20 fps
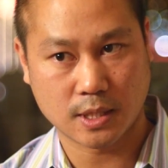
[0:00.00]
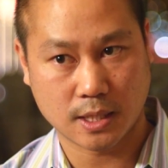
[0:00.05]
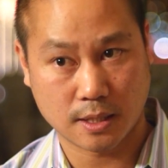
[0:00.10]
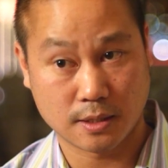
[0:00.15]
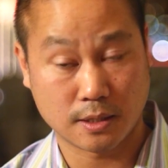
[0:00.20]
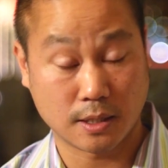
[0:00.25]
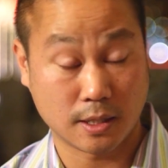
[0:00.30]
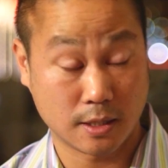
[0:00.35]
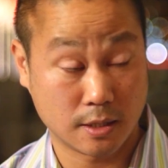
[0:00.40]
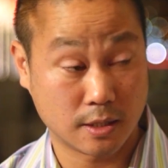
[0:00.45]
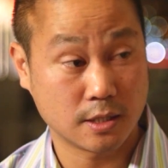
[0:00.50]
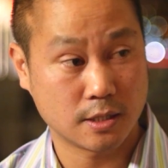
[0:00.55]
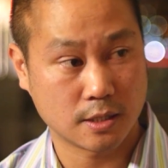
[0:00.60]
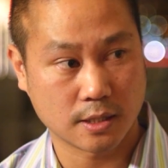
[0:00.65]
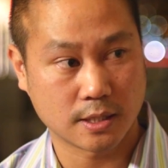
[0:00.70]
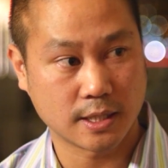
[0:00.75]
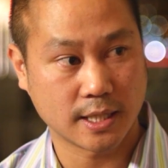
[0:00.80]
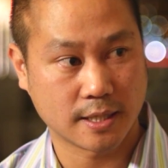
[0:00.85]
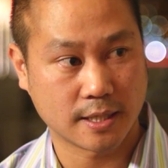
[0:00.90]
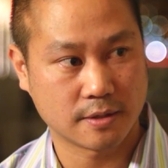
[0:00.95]

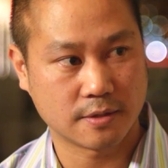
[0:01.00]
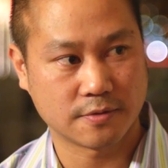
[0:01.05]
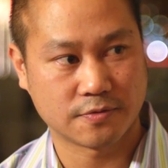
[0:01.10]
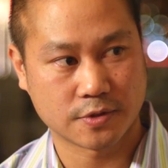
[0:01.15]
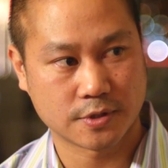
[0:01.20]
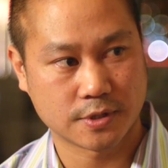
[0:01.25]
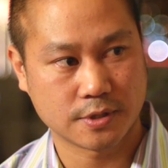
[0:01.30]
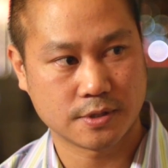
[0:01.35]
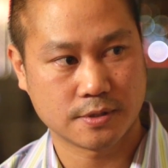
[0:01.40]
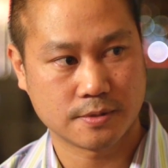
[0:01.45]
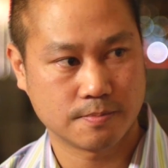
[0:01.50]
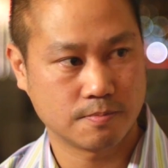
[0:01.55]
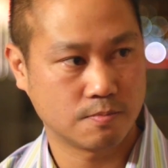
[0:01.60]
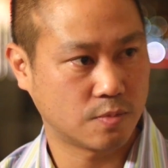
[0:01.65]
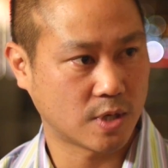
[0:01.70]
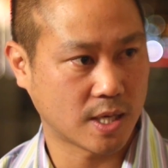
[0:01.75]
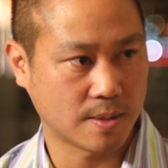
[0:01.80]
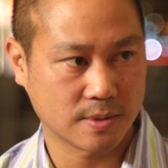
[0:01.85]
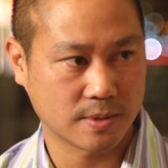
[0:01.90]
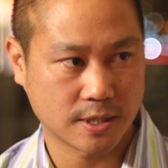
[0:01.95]
Initially, yeah, the first
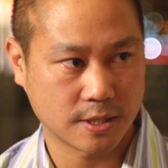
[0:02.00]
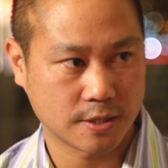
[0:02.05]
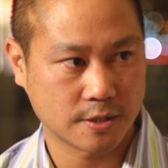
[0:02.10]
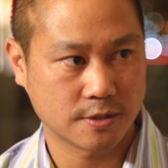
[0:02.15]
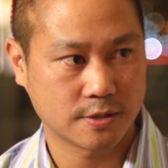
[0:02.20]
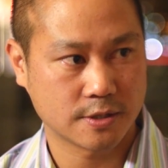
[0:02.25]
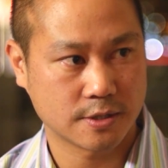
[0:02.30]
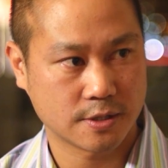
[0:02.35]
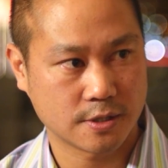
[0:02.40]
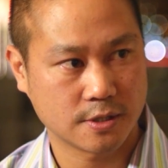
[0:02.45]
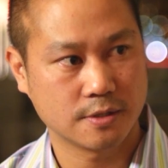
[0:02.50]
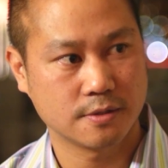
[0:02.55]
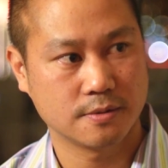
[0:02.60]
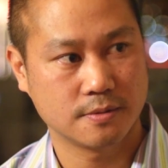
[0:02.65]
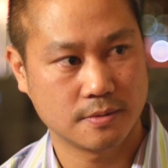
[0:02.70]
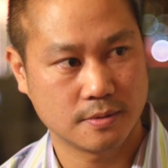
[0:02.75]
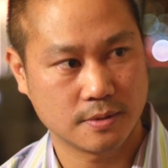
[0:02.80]
probably year or so.